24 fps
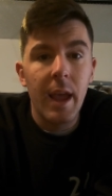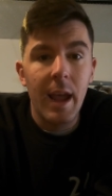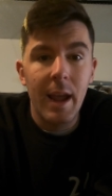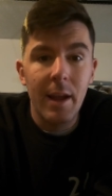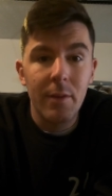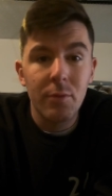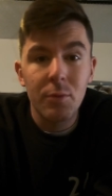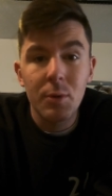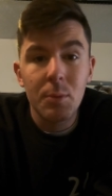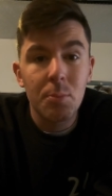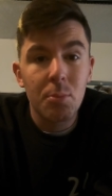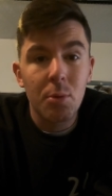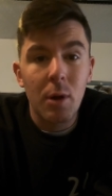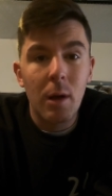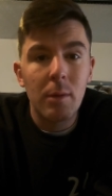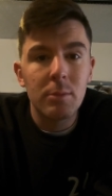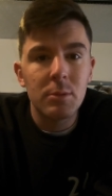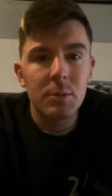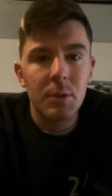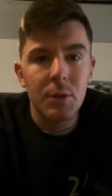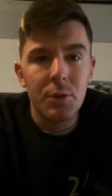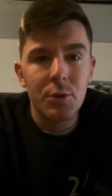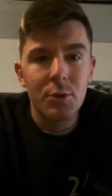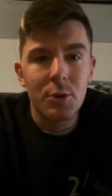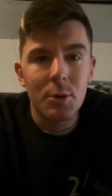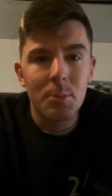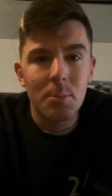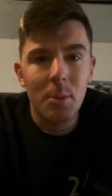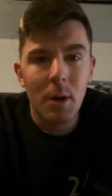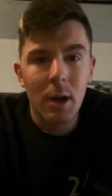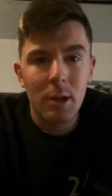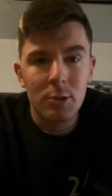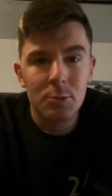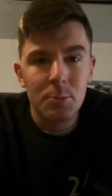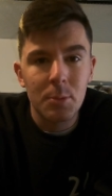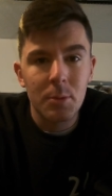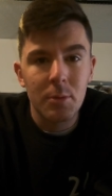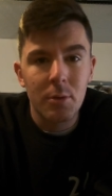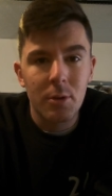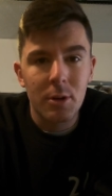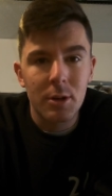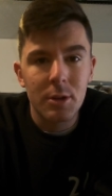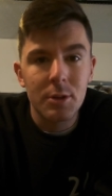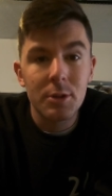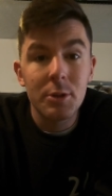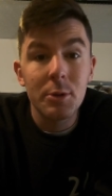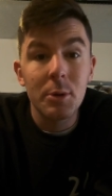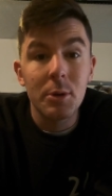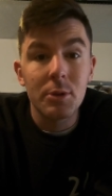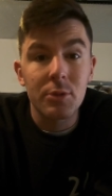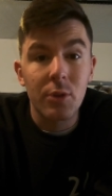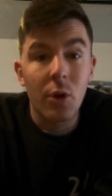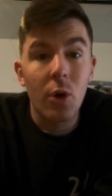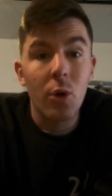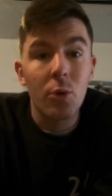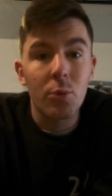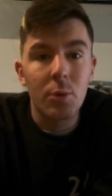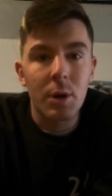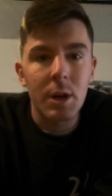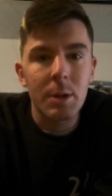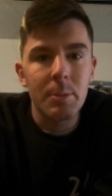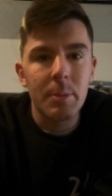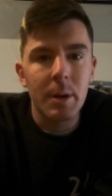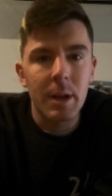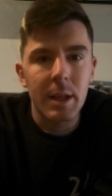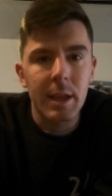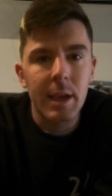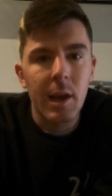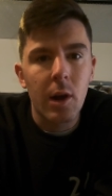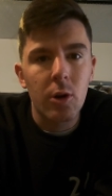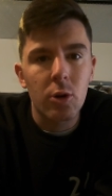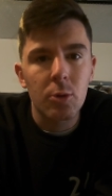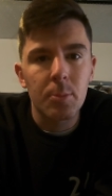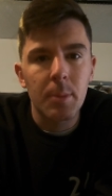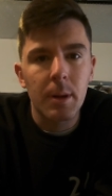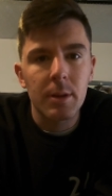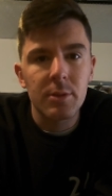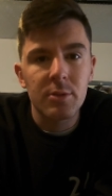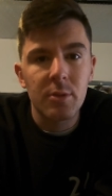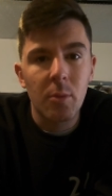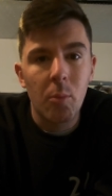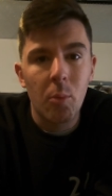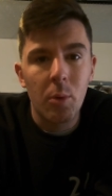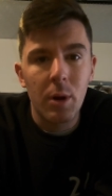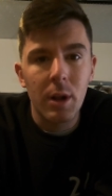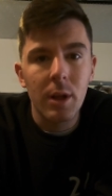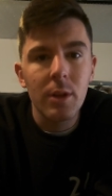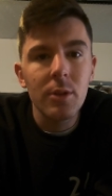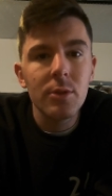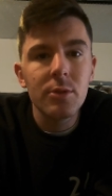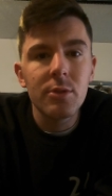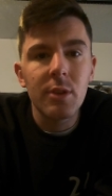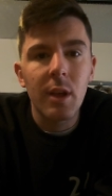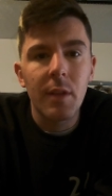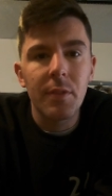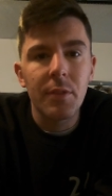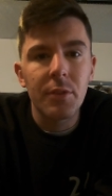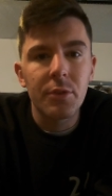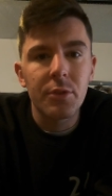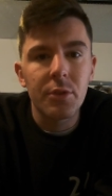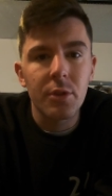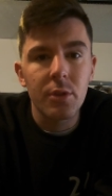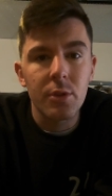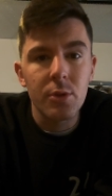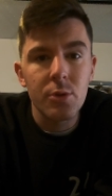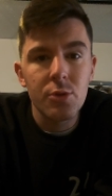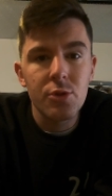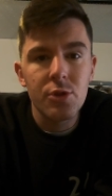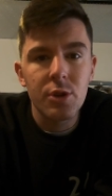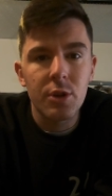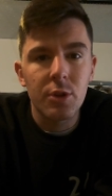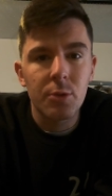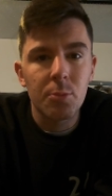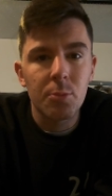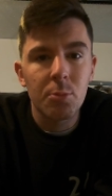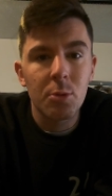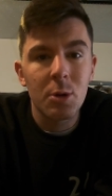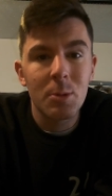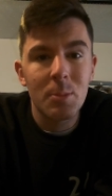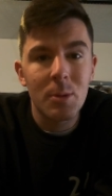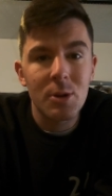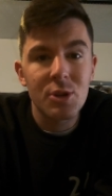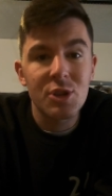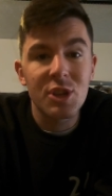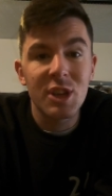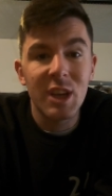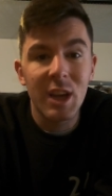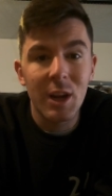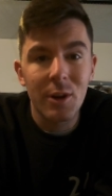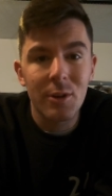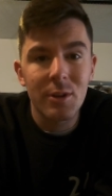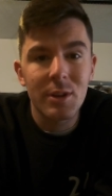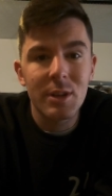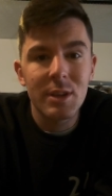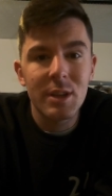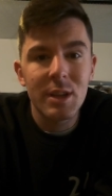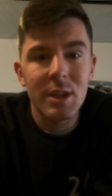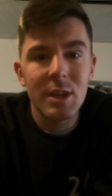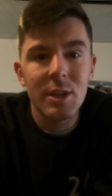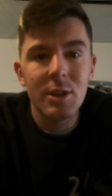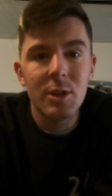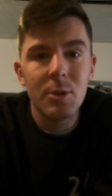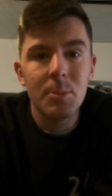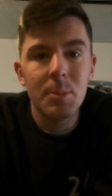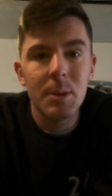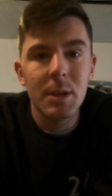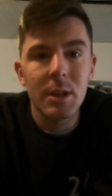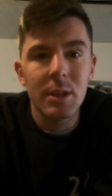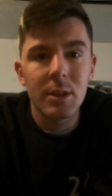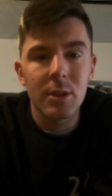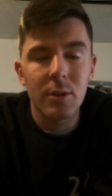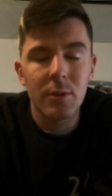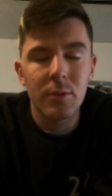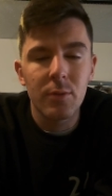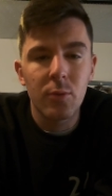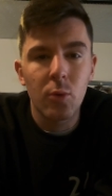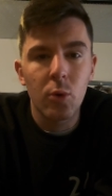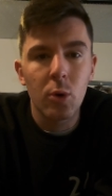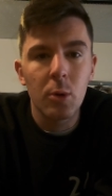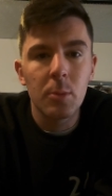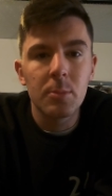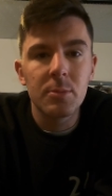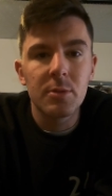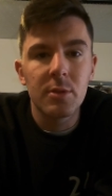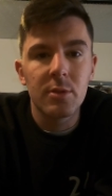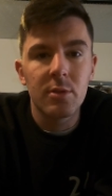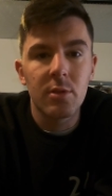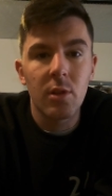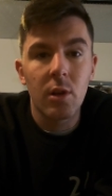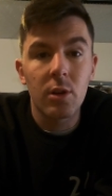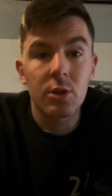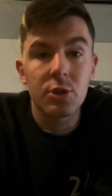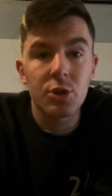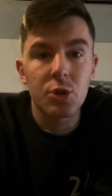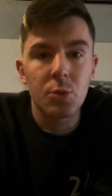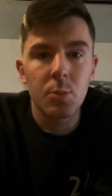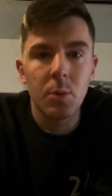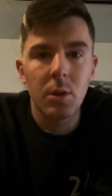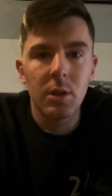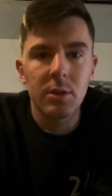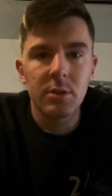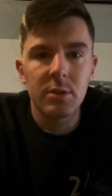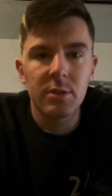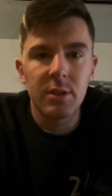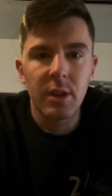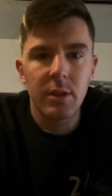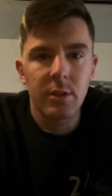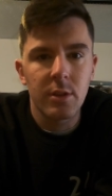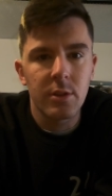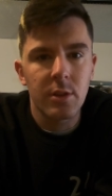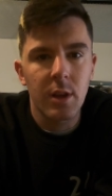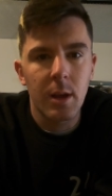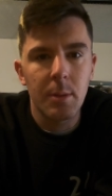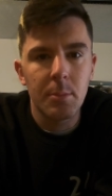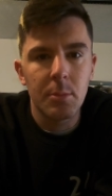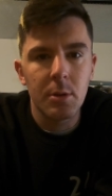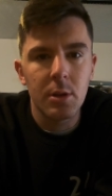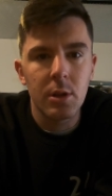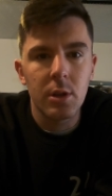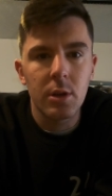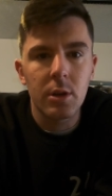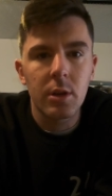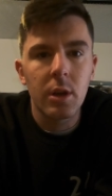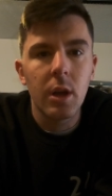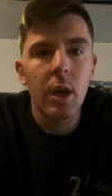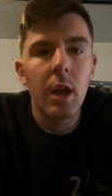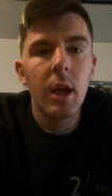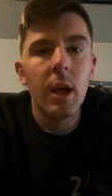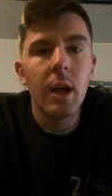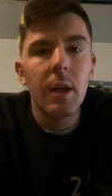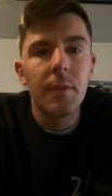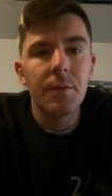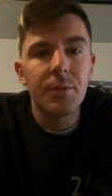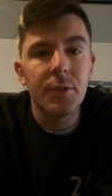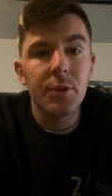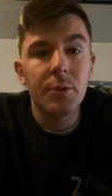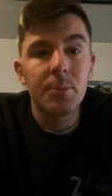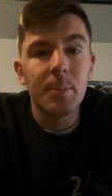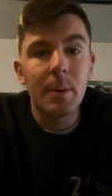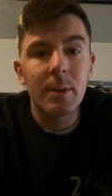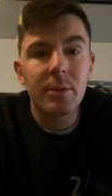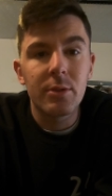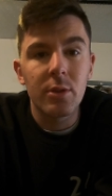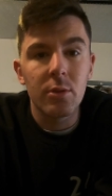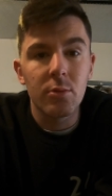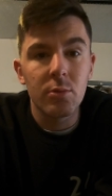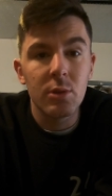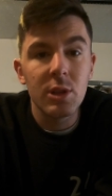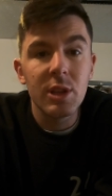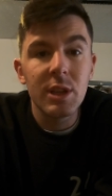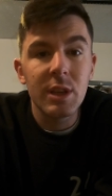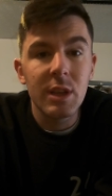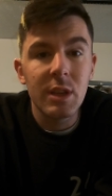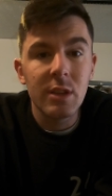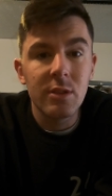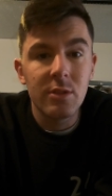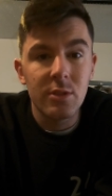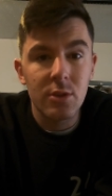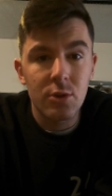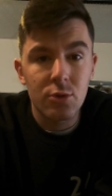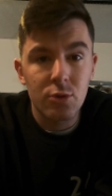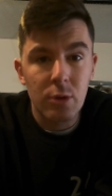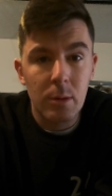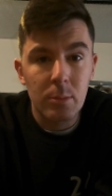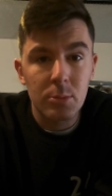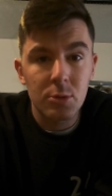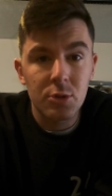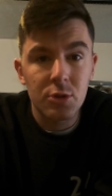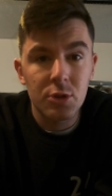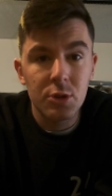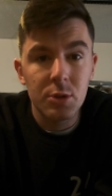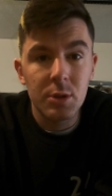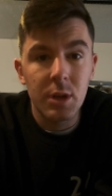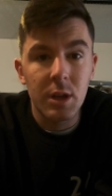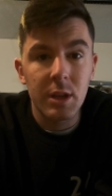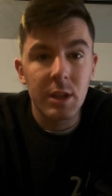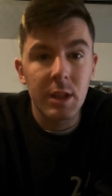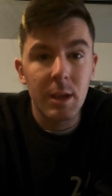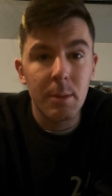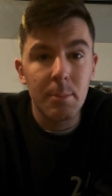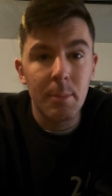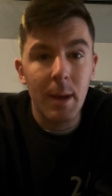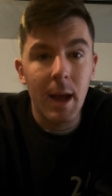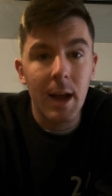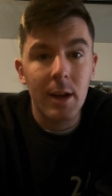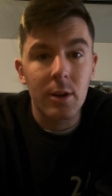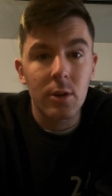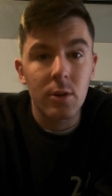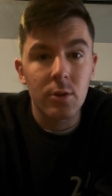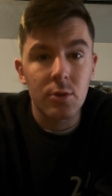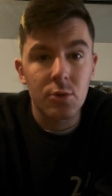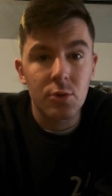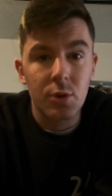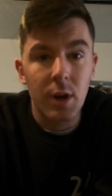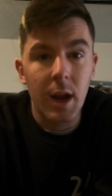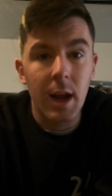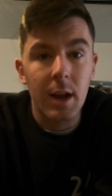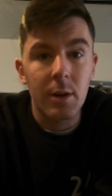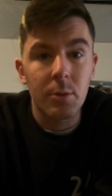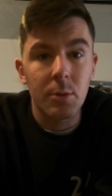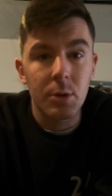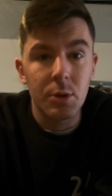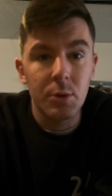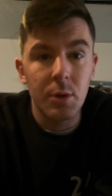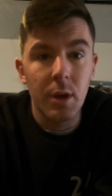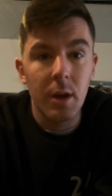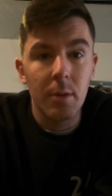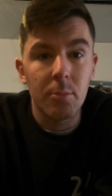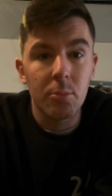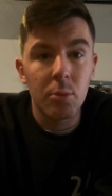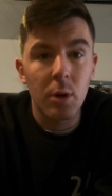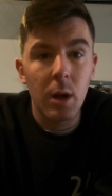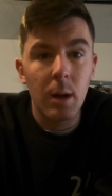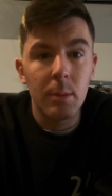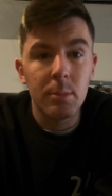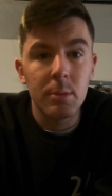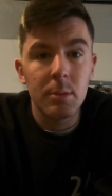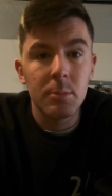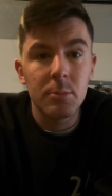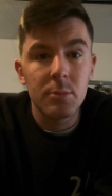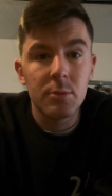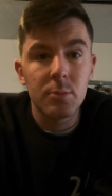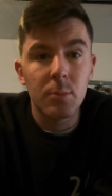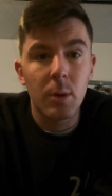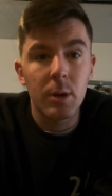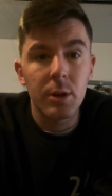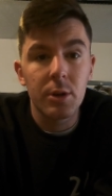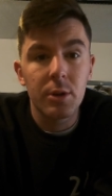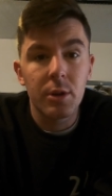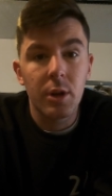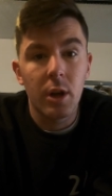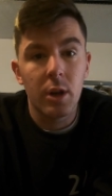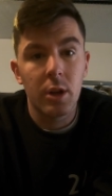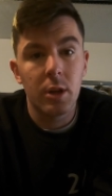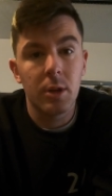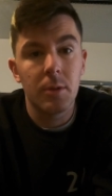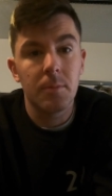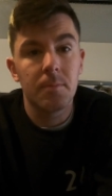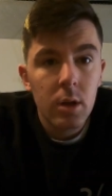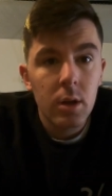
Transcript: Every problem that you could possibly run into has already been encountered by someone else, and the solution is pretty much guaranteed to be in their forums as long as you're willing to take the time to look. This makes it really easy to troubleshoot and get back on track when you have problems while you're cutting.